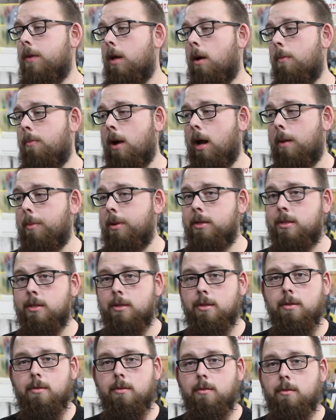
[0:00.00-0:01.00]
I'll probably
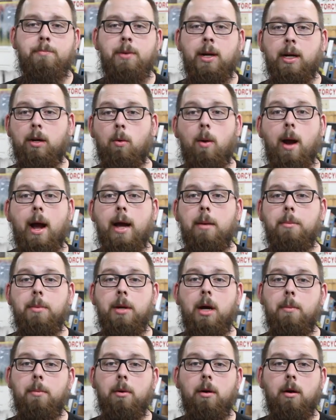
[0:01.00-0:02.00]
just pick a random
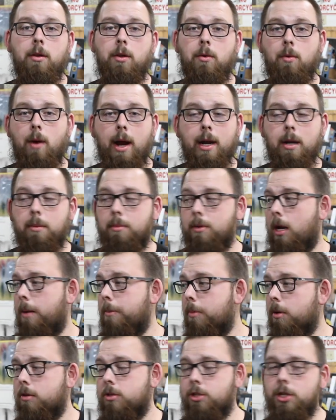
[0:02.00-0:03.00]
number on the random
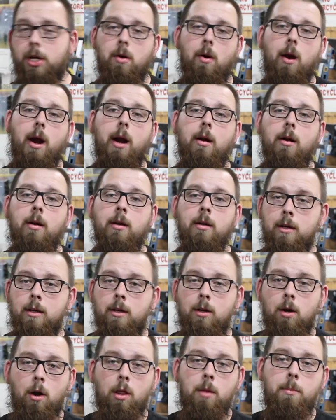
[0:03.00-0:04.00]
number generator,
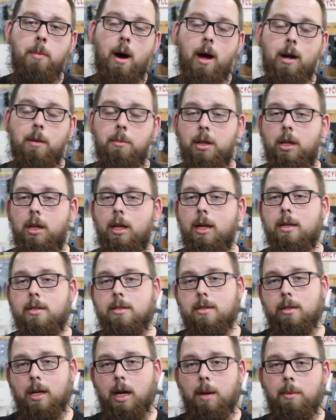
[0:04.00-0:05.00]
go to the bottom of the
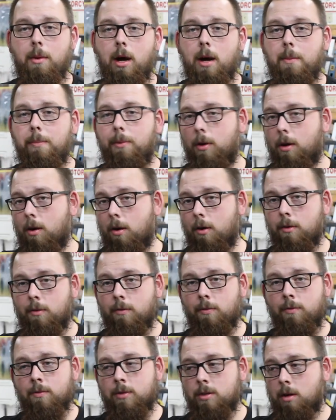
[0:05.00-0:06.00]
list, come up, or go
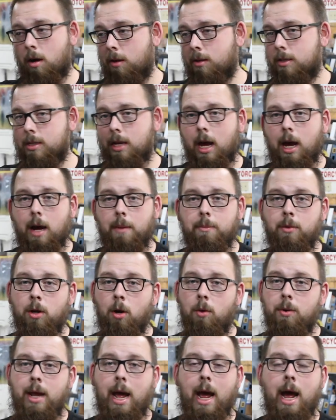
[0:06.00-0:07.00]
to start at the top,
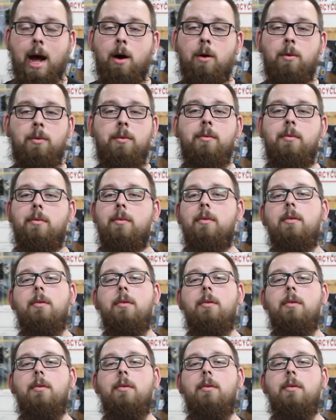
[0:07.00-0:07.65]
go down.